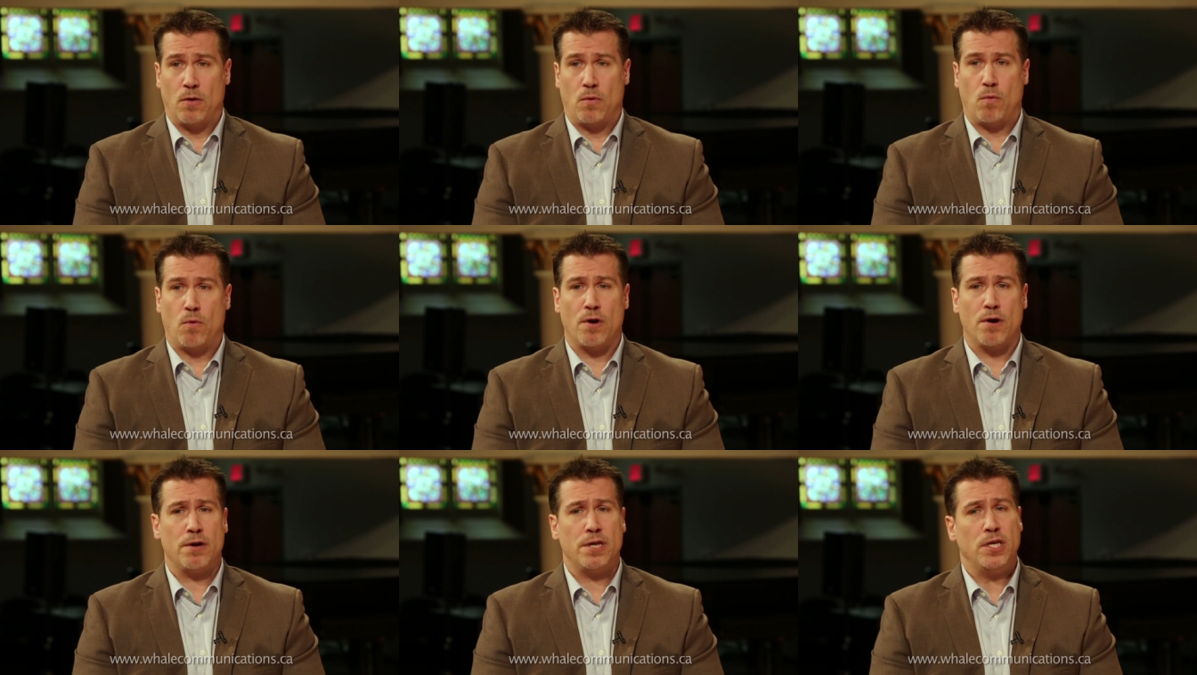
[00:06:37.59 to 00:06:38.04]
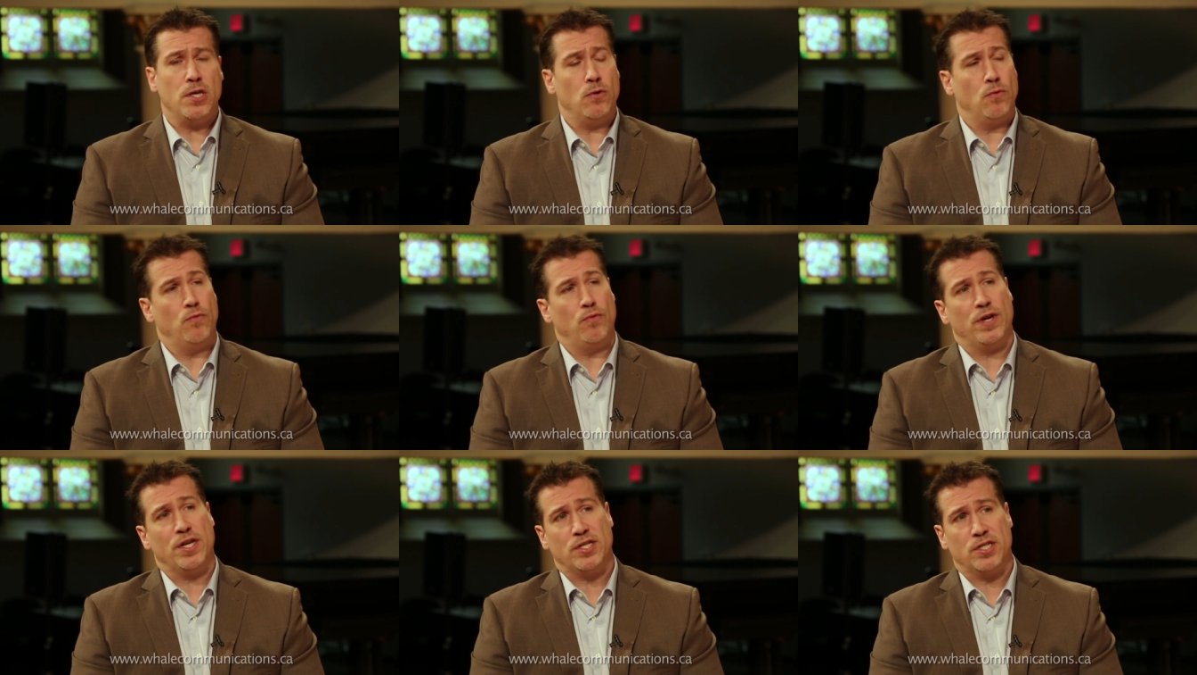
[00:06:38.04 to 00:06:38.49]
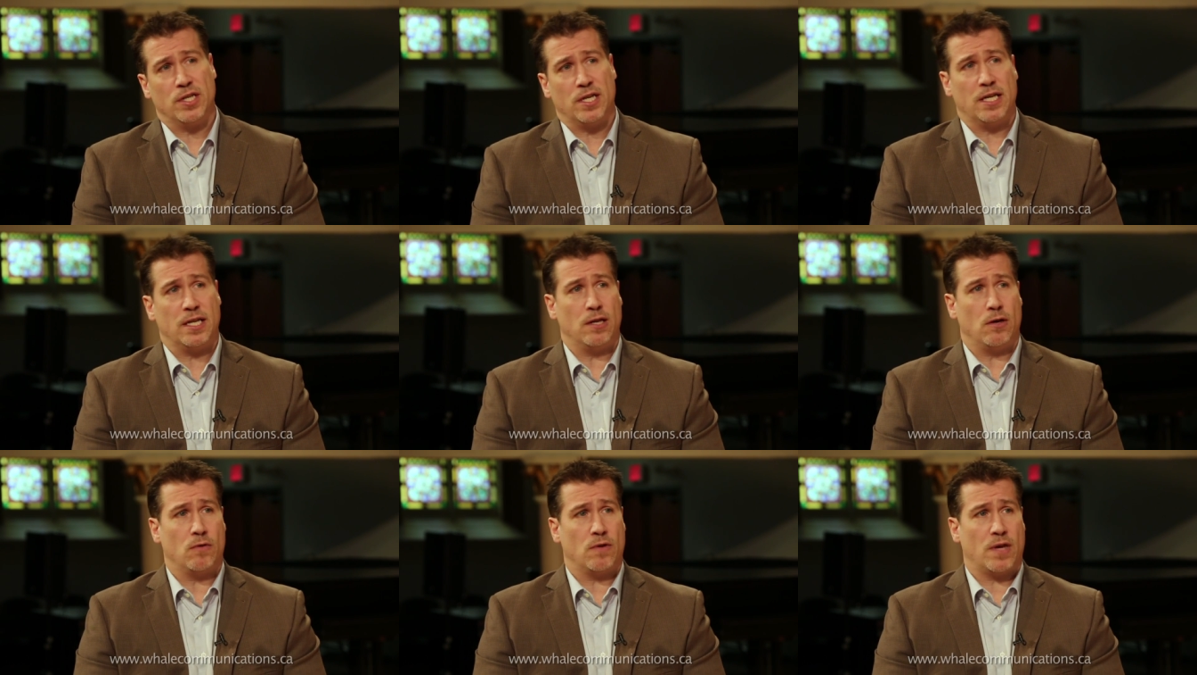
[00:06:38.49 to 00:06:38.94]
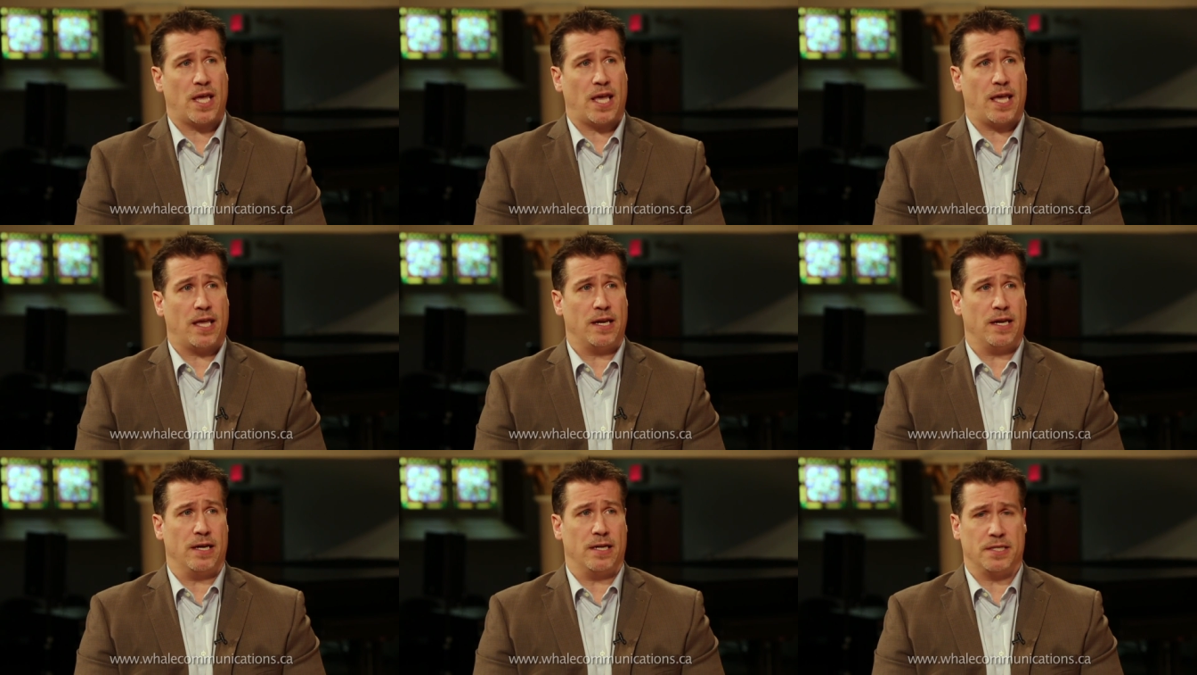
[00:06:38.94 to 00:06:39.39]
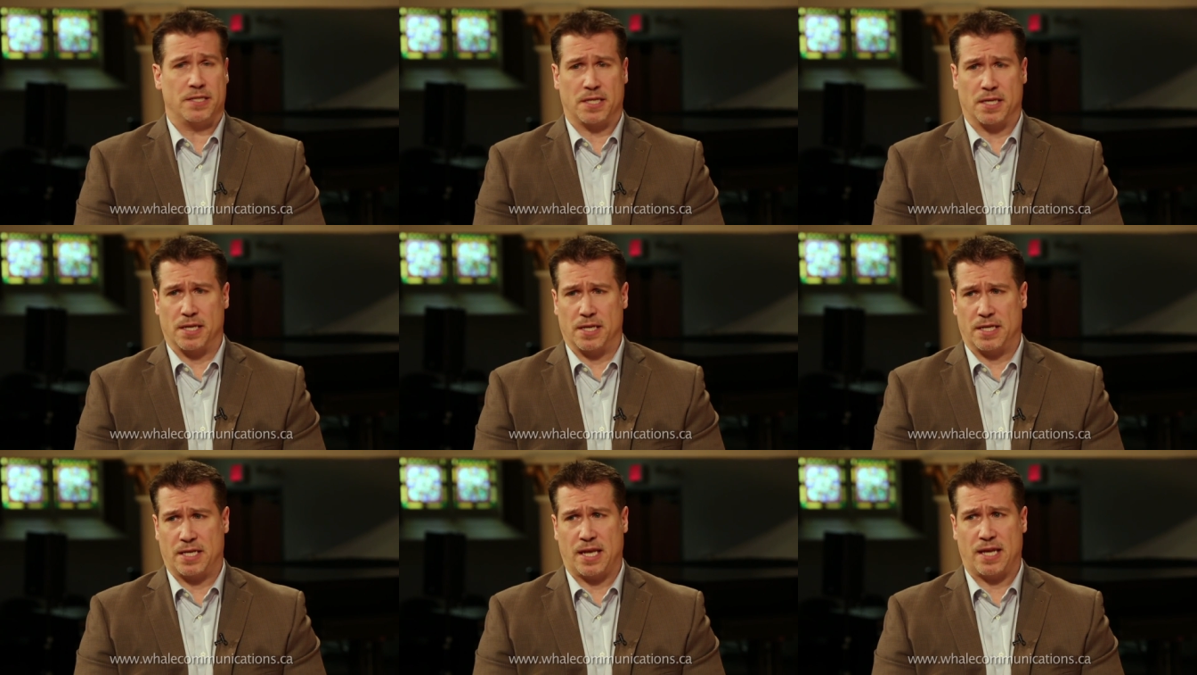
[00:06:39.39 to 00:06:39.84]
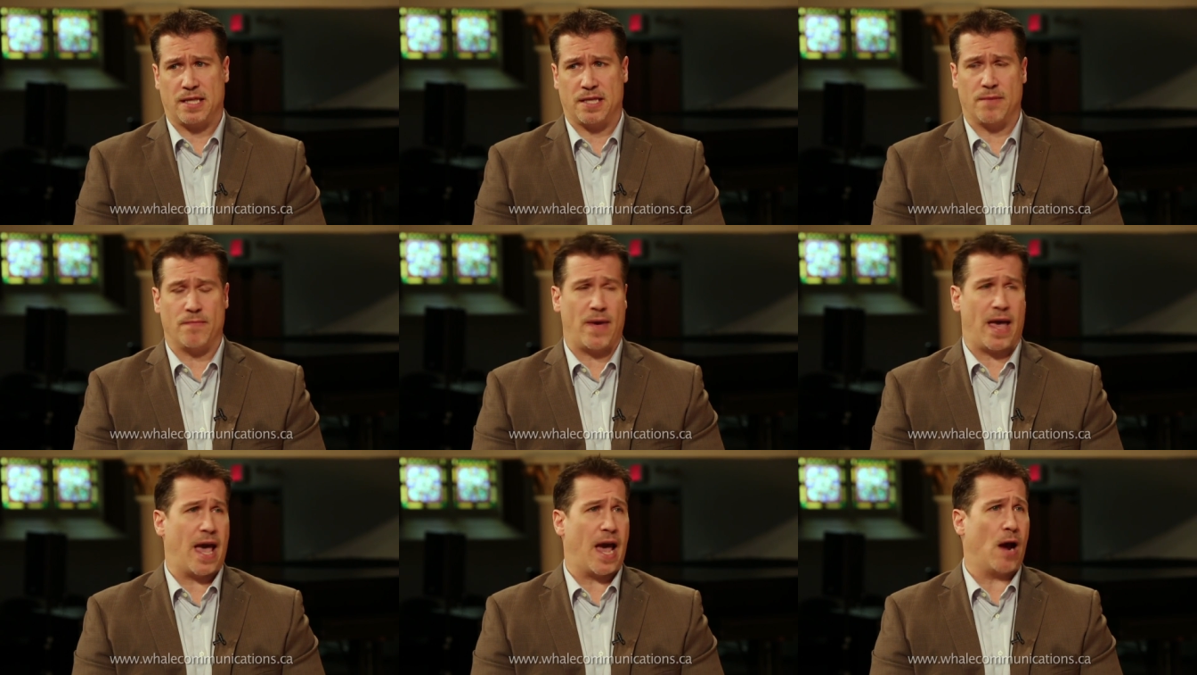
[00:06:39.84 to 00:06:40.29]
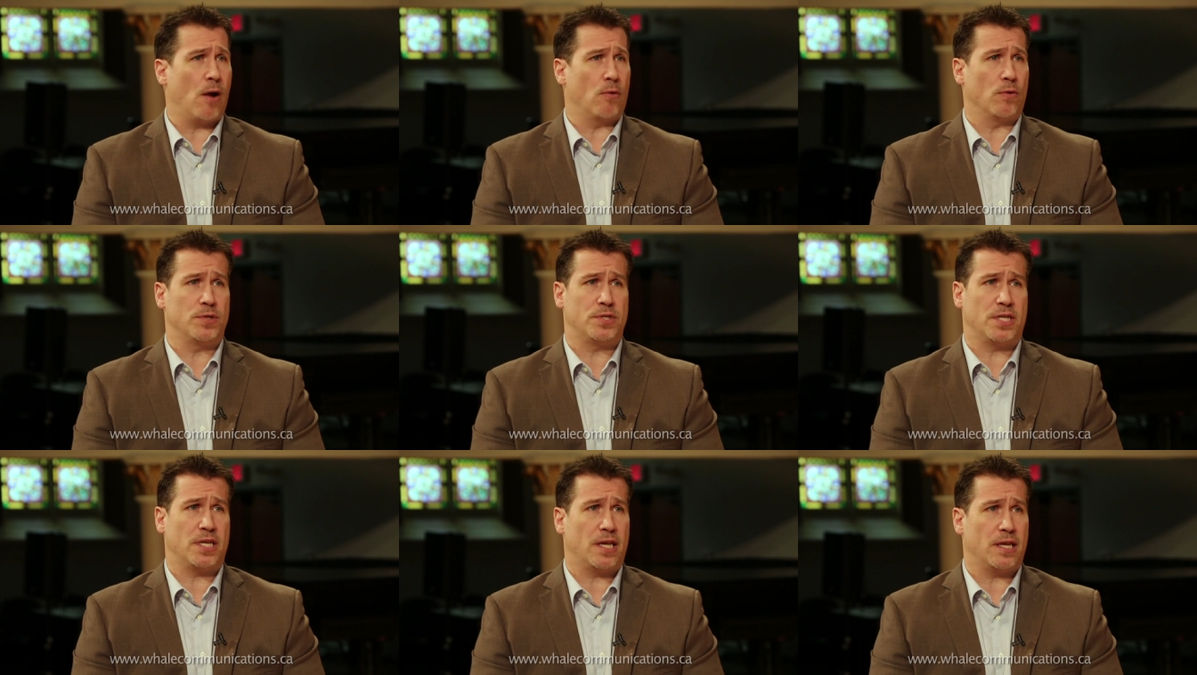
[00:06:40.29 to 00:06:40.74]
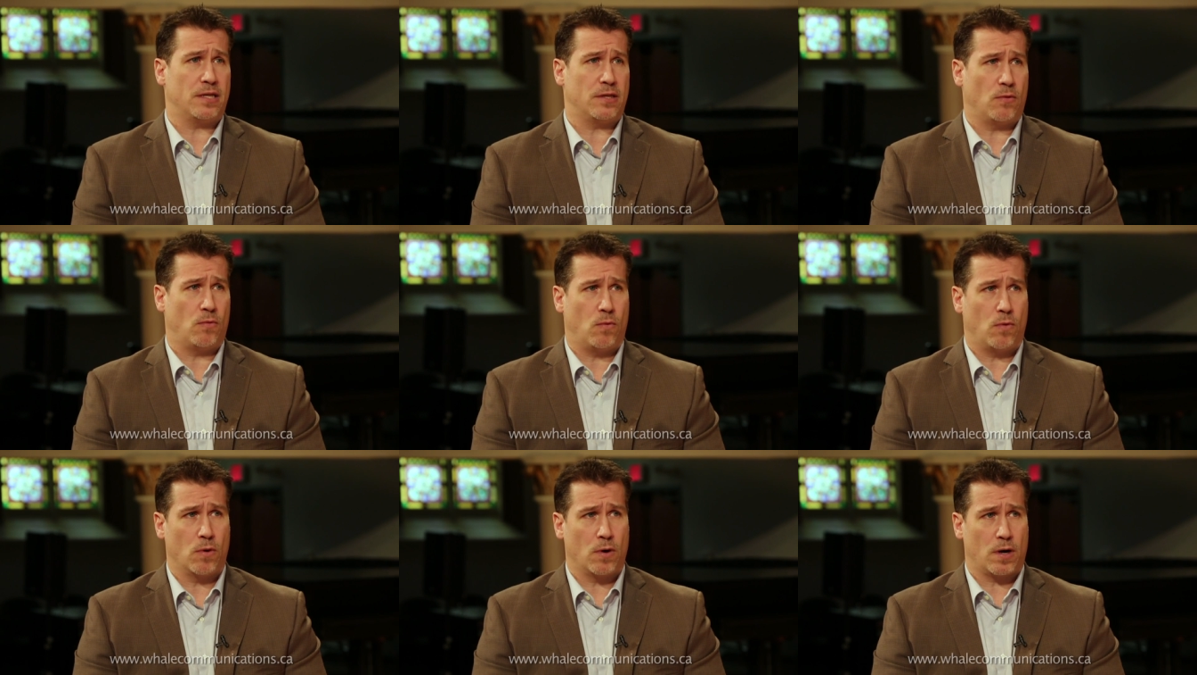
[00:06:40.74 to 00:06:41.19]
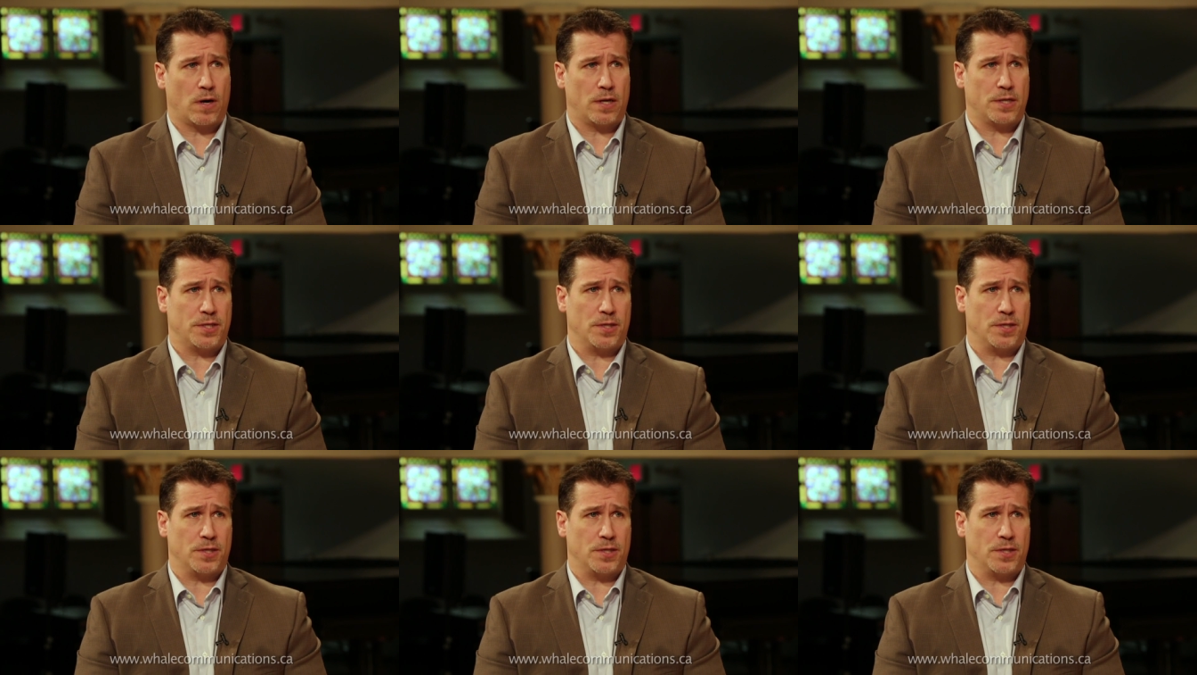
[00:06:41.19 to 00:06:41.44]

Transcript: Where are you regionally located? It's going to take them hours to get to work.